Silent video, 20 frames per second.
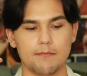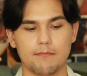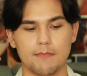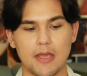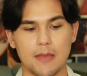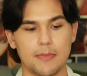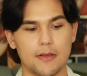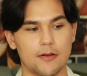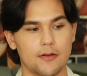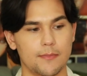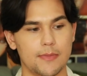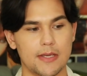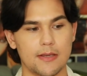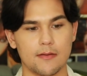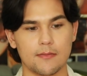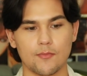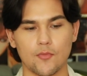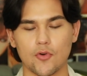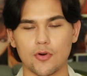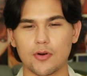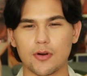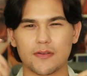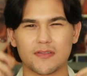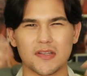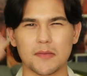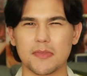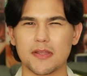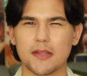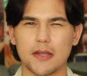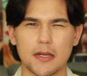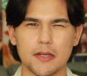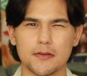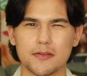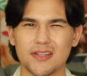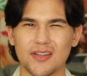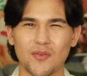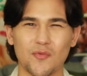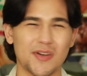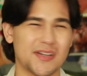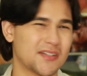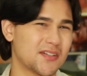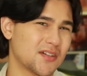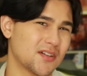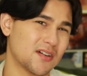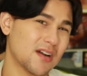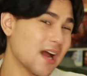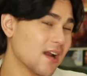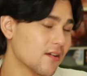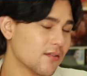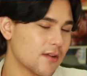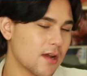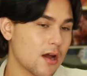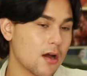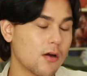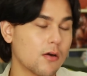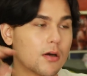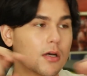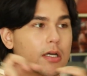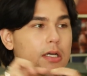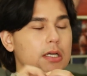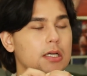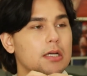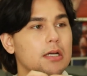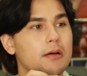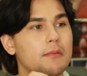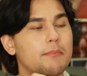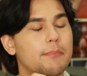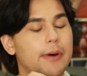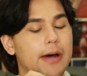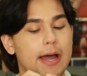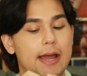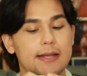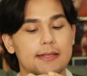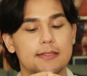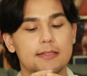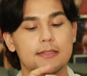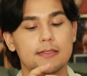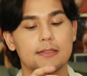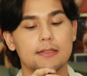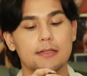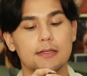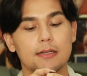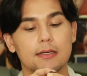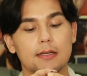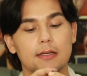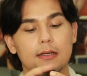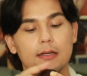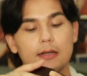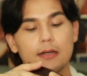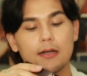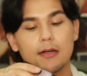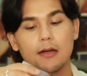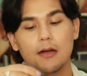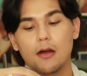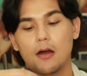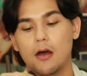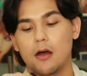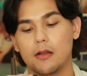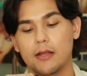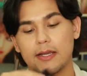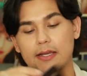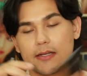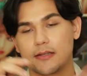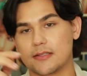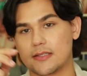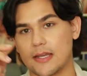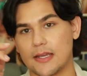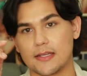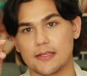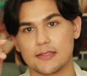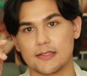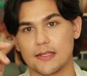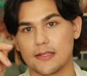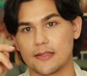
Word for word: Maybe it'll be more something that I use in the winter, I don't know. But all I can say is